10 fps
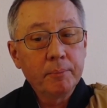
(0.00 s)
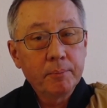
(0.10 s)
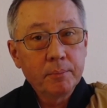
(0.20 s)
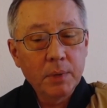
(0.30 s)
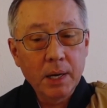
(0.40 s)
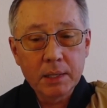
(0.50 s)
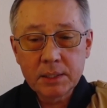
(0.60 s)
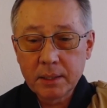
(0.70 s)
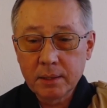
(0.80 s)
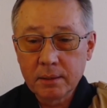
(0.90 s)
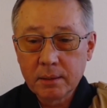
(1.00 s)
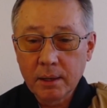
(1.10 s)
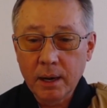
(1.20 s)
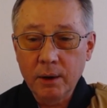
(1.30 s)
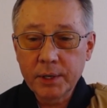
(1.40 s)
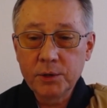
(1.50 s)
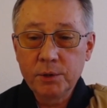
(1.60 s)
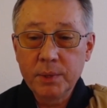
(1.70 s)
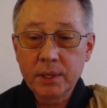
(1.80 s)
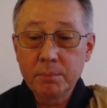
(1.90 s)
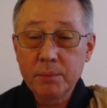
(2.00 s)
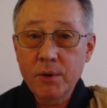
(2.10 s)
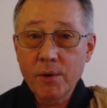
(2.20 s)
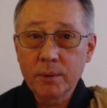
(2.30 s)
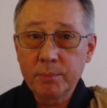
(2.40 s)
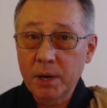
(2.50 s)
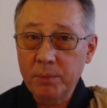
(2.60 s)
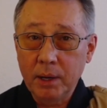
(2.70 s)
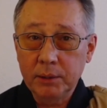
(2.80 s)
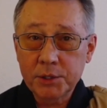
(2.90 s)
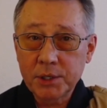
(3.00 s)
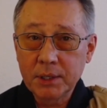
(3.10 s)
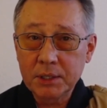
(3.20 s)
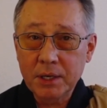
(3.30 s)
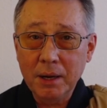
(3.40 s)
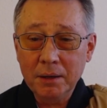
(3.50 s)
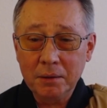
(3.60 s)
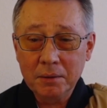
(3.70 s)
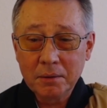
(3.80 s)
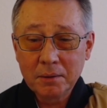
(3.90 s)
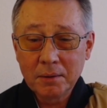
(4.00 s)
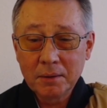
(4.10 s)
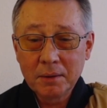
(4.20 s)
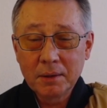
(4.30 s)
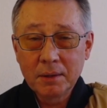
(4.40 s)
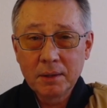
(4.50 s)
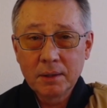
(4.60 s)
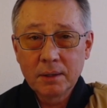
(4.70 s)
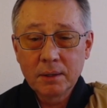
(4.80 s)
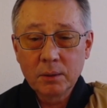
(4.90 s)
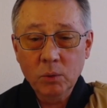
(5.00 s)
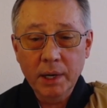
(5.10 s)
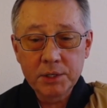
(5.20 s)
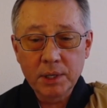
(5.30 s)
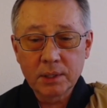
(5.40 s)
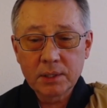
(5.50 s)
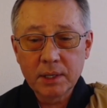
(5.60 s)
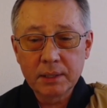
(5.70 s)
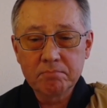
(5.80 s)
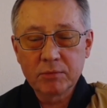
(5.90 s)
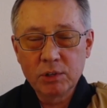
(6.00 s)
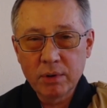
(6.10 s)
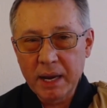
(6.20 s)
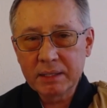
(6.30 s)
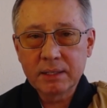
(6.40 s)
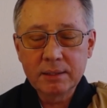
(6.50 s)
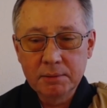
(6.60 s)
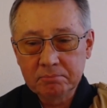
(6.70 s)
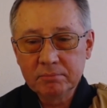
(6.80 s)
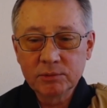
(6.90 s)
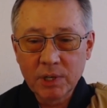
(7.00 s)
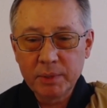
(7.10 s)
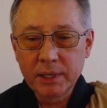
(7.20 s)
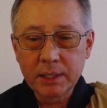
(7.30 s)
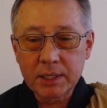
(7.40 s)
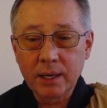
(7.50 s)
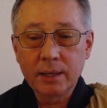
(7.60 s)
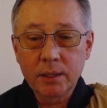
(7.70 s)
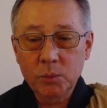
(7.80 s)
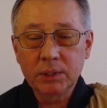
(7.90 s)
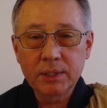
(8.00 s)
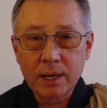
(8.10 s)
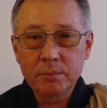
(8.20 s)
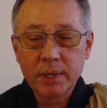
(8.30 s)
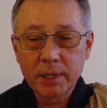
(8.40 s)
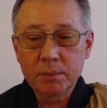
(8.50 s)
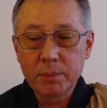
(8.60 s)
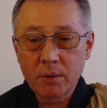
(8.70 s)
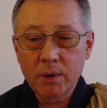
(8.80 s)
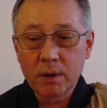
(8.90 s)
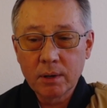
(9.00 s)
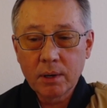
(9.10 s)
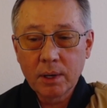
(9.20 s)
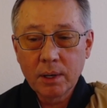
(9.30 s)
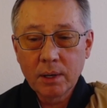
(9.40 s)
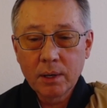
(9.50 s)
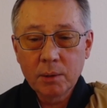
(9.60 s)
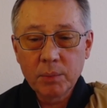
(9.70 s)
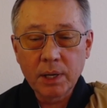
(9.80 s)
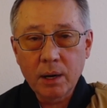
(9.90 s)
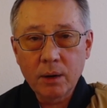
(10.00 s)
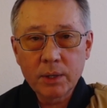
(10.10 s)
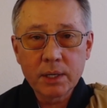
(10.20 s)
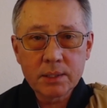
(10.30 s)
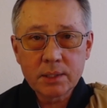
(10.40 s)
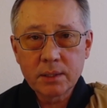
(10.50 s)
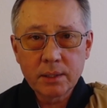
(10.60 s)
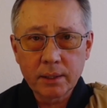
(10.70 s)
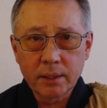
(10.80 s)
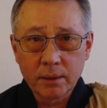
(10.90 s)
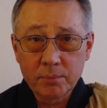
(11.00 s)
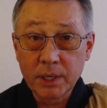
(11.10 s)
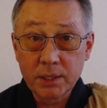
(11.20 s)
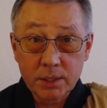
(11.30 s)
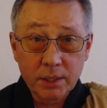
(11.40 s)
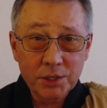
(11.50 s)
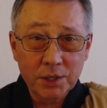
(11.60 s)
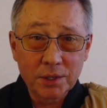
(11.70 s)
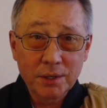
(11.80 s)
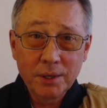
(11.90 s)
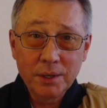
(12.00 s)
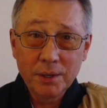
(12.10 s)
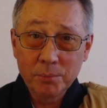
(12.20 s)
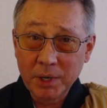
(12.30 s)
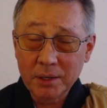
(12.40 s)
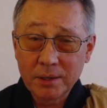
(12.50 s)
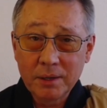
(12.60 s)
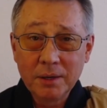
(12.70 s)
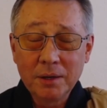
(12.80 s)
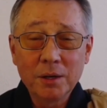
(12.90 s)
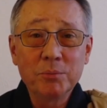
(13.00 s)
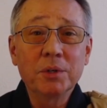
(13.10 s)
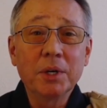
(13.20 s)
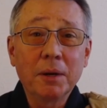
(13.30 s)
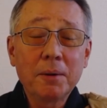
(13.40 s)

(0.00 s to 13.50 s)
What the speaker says: Ma said, "How can you make a mirror by polishing a tile?" Huaizhang said, "Granted, rubbing a tile will not make a mirror, but how can sitting meditation make a Buddha?"